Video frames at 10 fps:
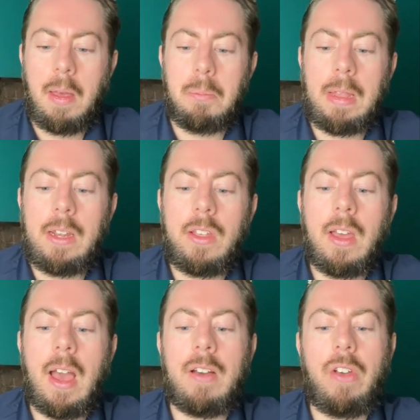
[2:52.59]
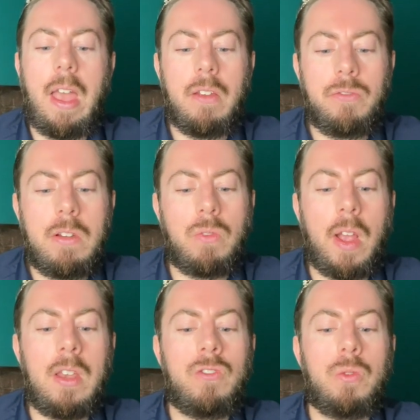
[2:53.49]
Media have every
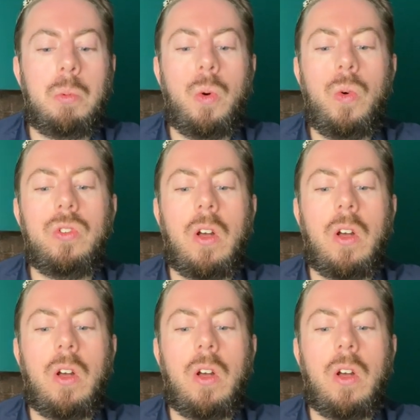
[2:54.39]
right to report